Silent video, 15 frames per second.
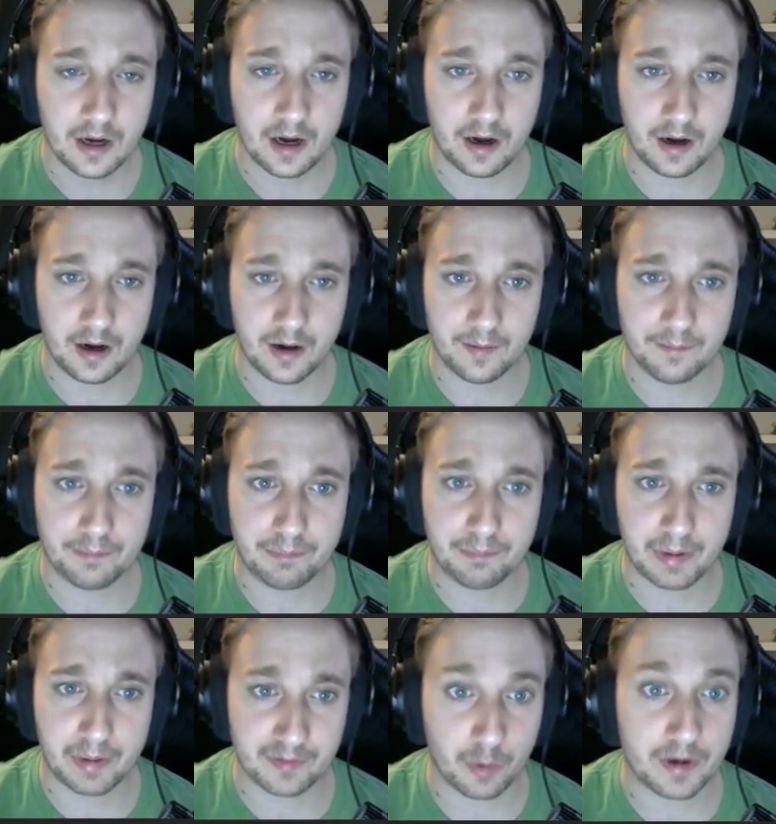
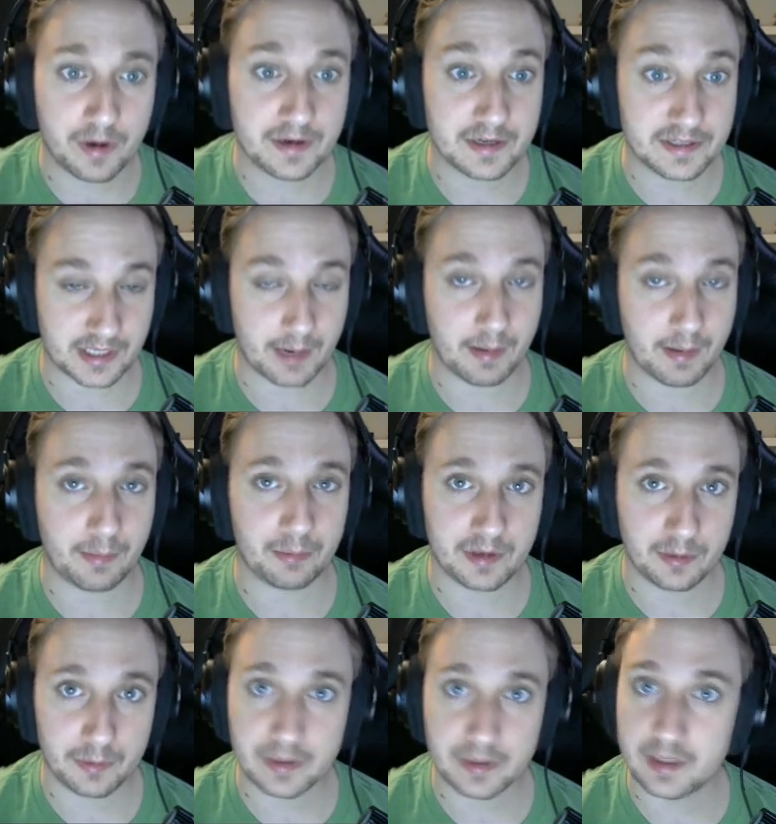But if one does come up, we
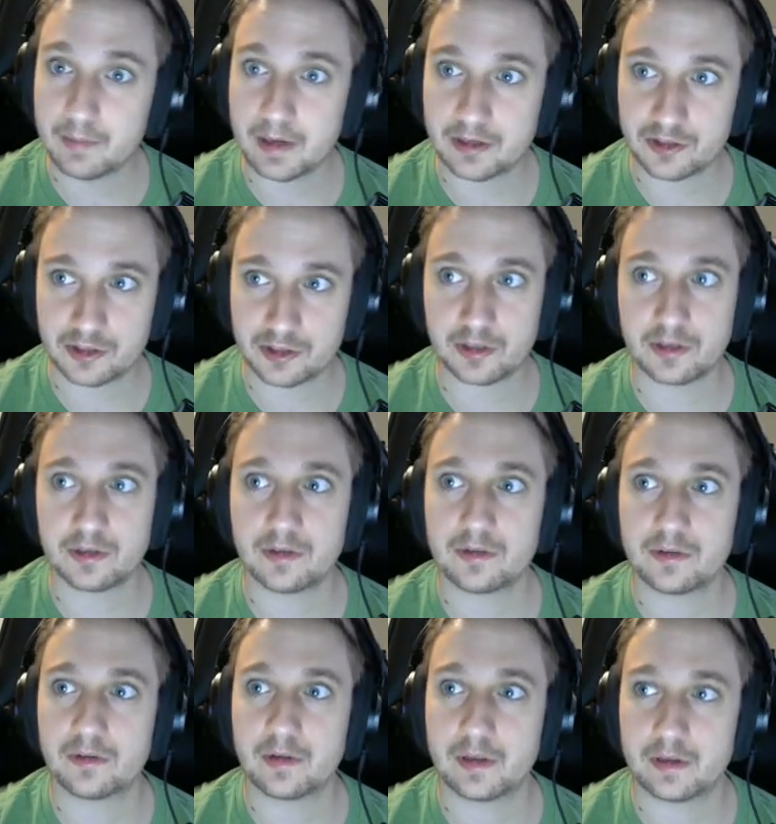know we need to make sure
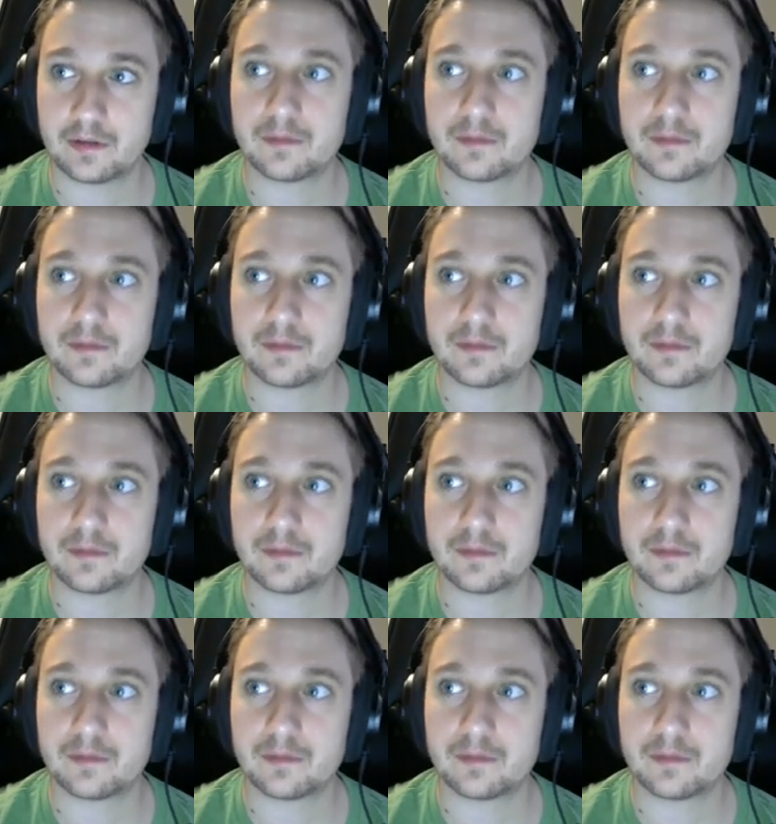like